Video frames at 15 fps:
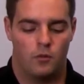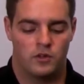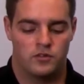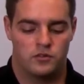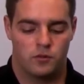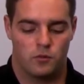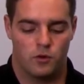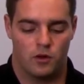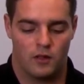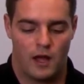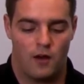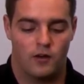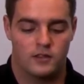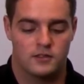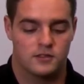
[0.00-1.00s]
Which will
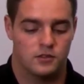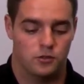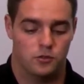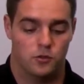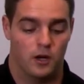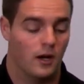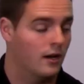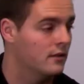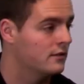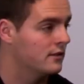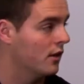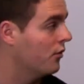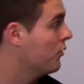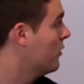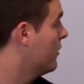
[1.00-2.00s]
allow us to
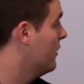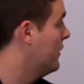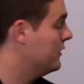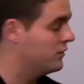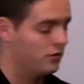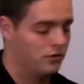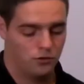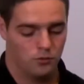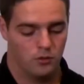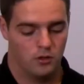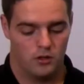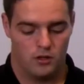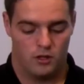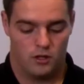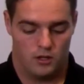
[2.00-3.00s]
sell these 2